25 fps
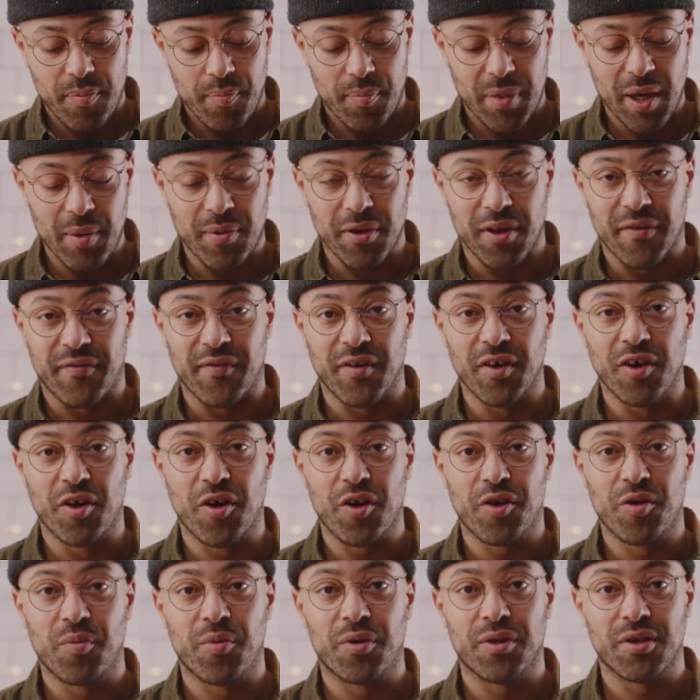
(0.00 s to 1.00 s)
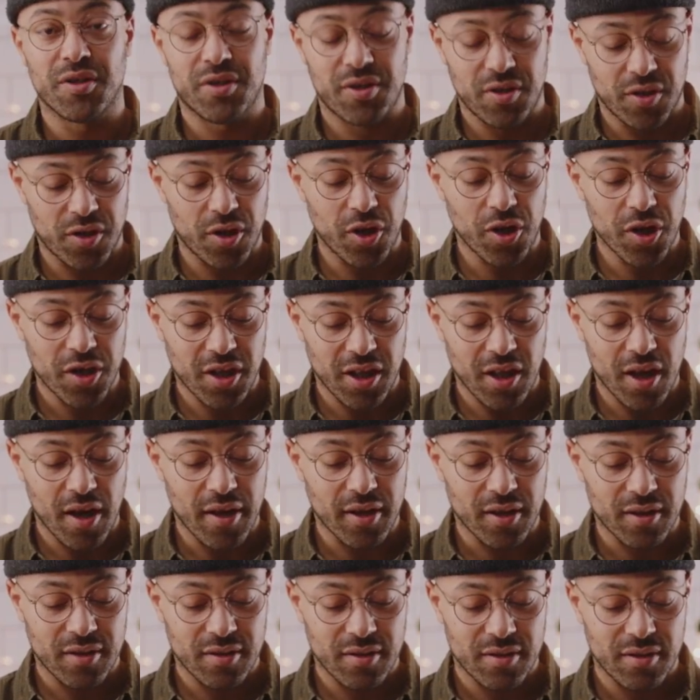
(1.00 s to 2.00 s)
People have forgotten what it should look
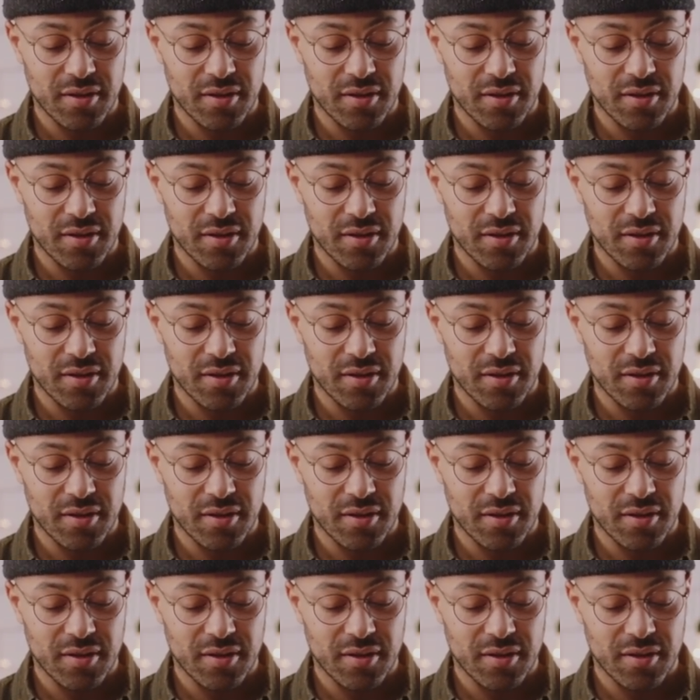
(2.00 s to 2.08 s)
like.